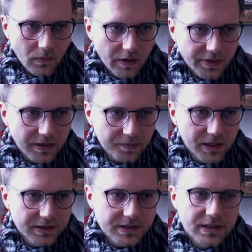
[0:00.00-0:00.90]
That
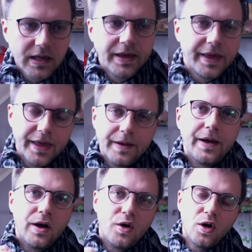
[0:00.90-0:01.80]
means
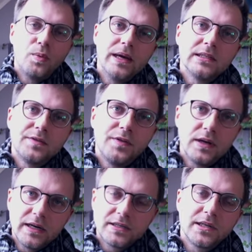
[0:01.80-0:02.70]
Always, if
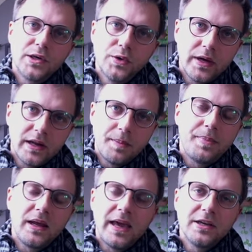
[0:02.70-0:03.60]
you're executing an
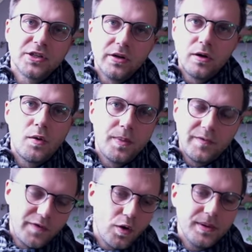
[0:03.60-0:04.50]
application on
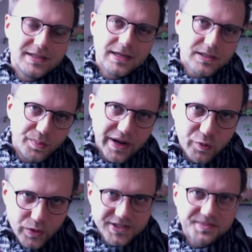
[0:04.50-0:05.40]
OpenFOAM, it doesn't matter
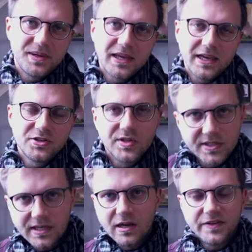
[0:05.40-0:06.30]
which application, it
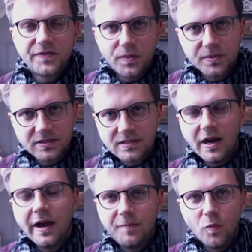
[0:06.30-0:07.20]
starts from the
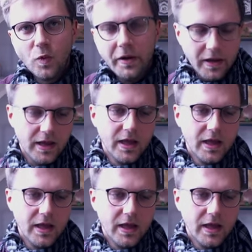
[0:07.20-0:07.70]
time one.